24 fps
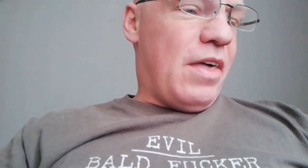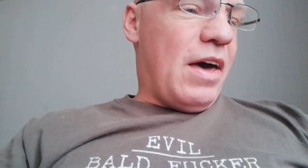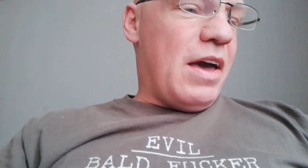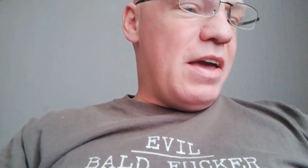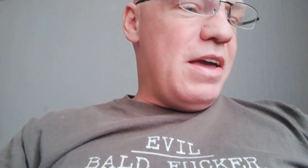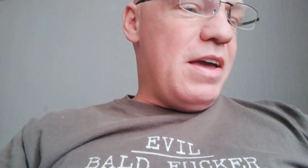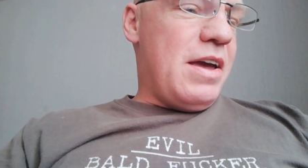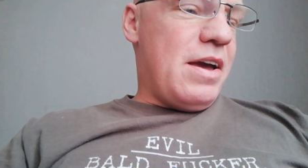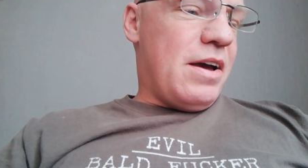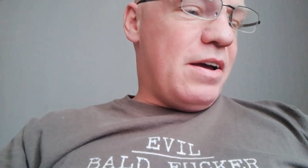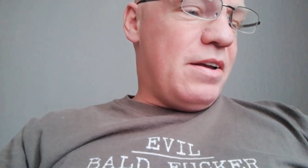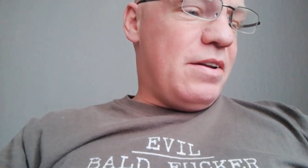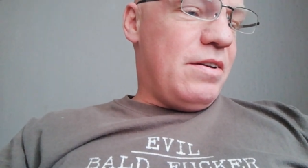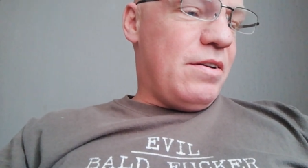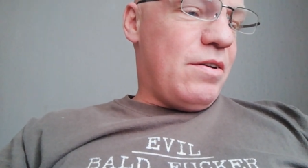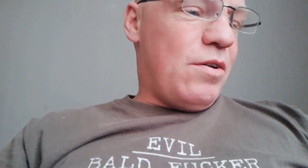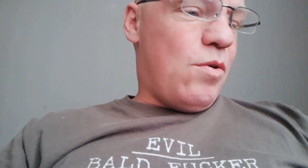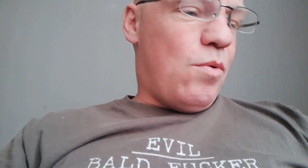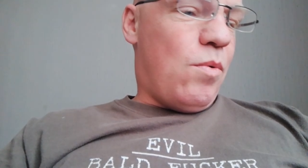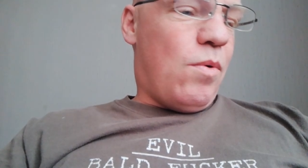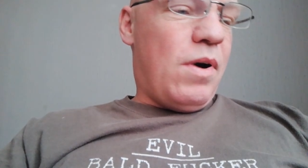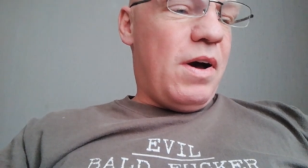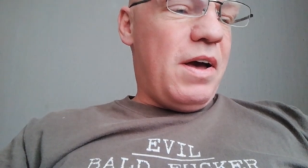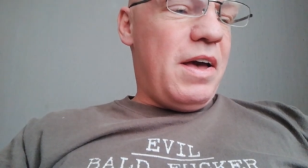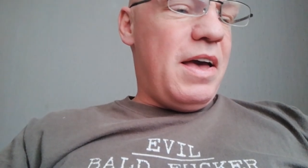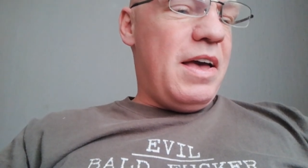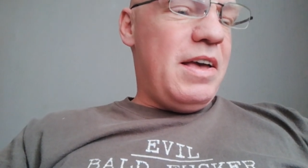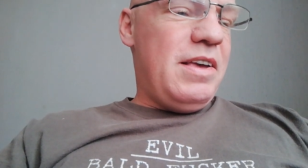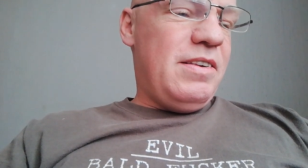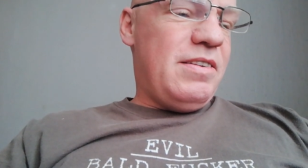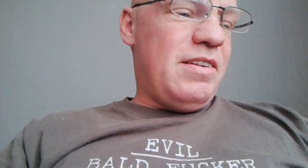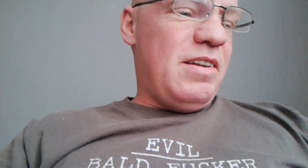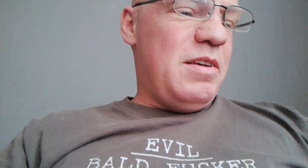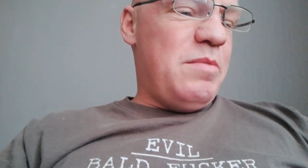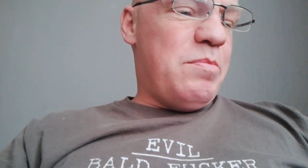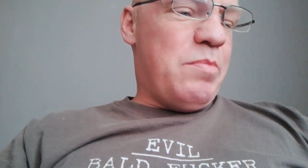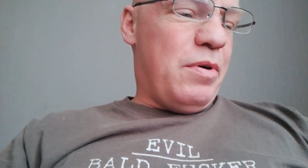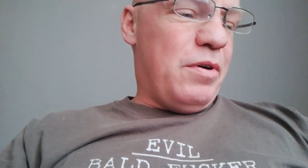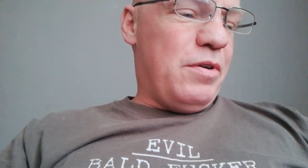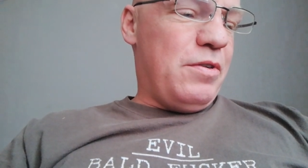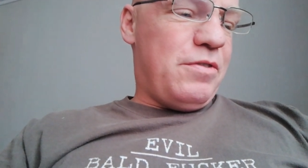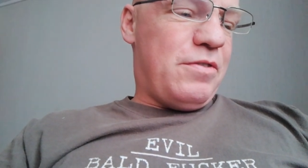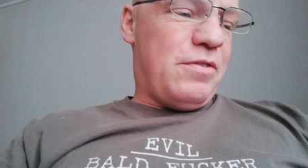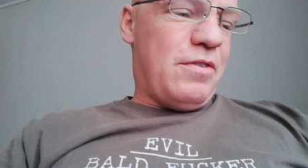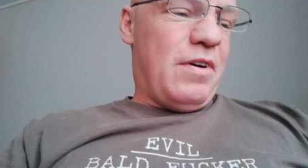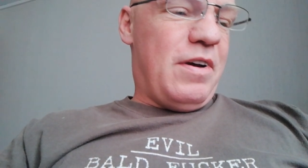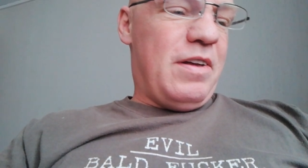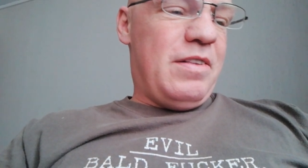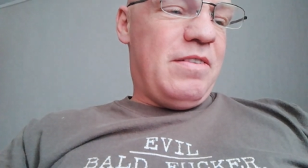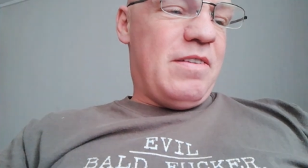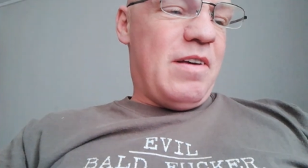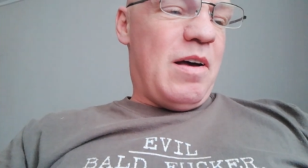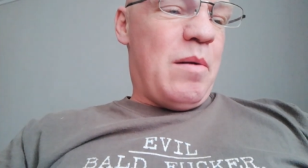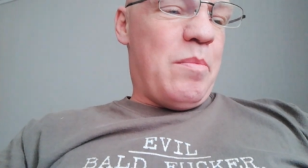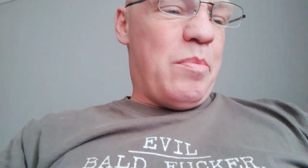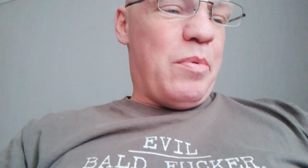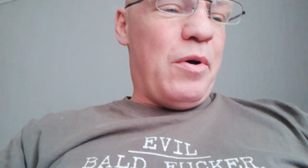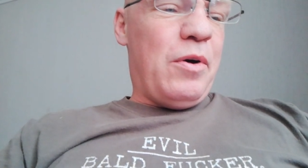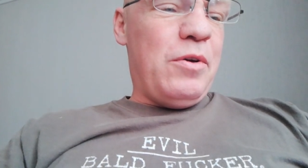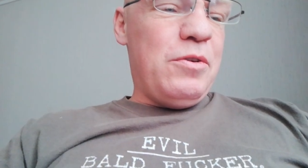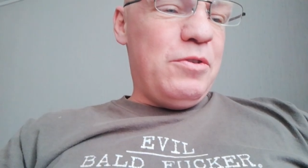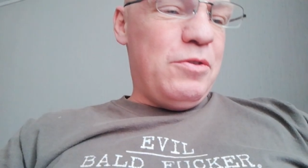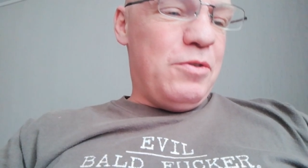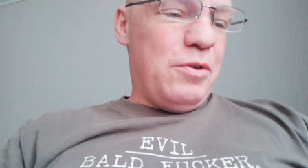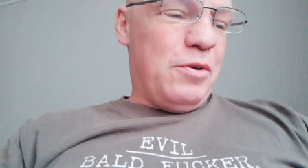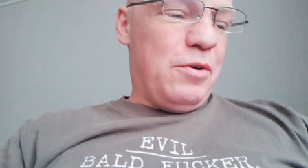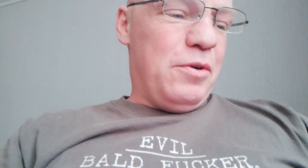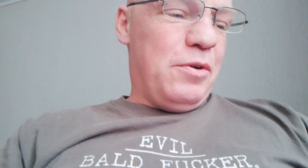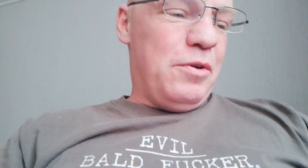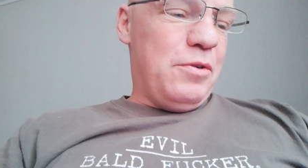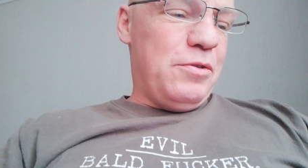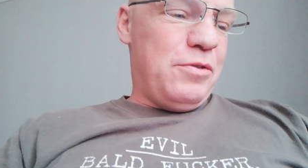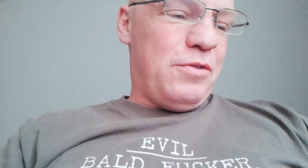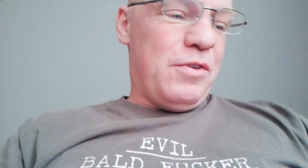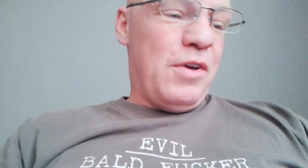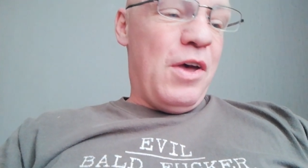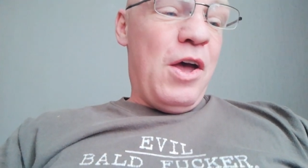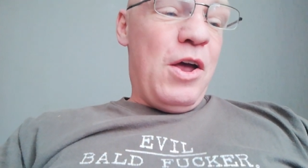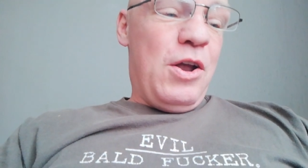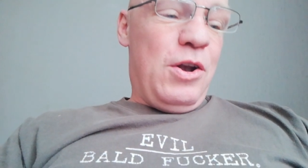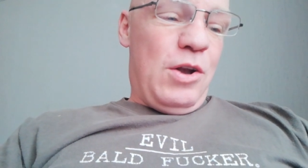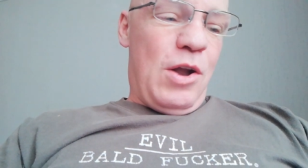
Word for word: they can quite easily put signs up on doors